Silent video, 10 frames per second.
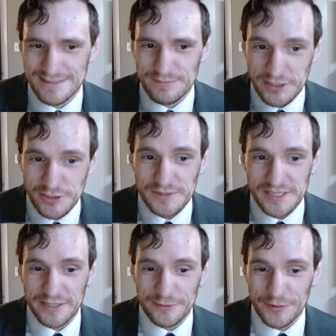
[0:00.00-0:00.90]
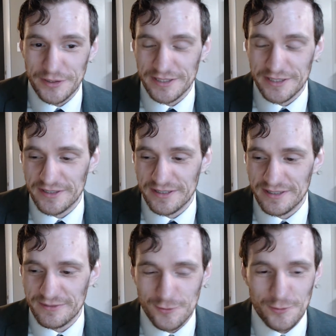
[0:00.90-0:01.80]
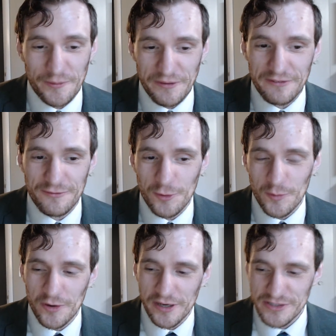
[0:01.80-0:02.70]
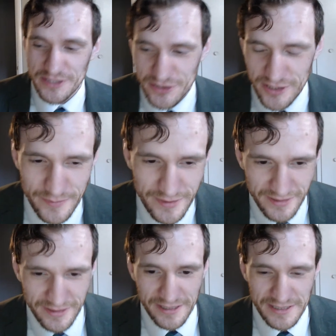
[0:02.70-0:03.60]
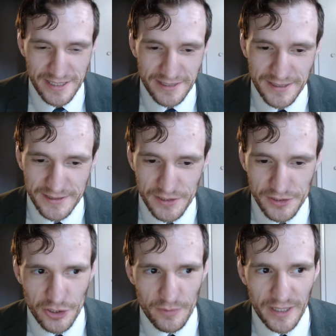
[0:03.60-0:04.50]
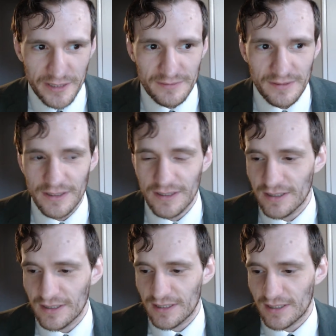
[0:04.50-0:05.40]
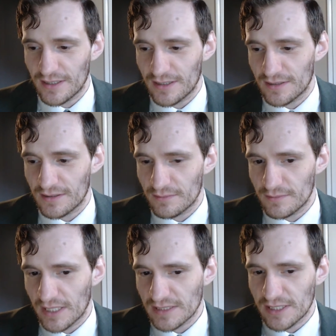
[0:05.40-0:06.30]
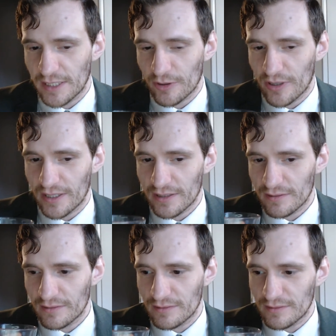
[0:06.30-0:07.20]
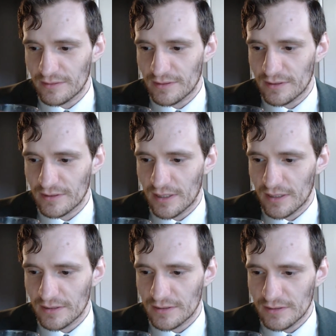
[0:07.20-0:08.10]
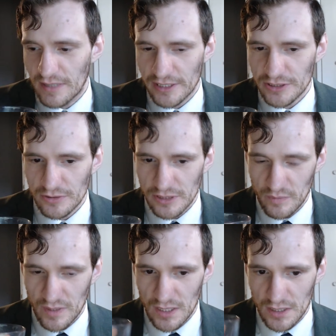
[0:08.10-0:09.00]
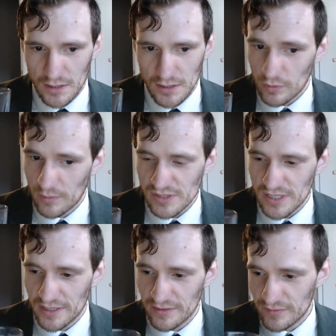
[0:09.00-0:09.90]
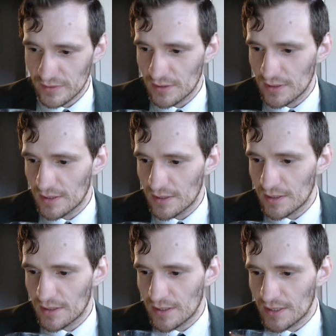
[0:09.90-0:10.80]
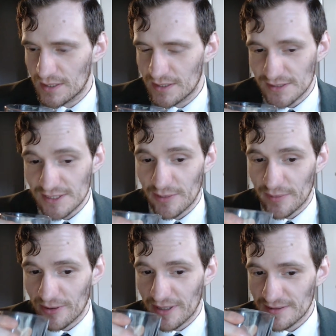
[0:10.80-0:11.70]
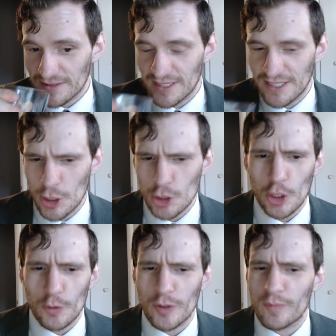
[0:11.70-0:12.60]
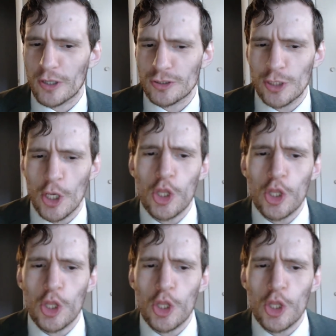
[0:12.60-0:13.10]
My Trump's going to be really good. For when we have 4 more years of Trump now, because they elected Joe Biden as the Democratic National Committee representative, it's going to be great. It's going to be the best.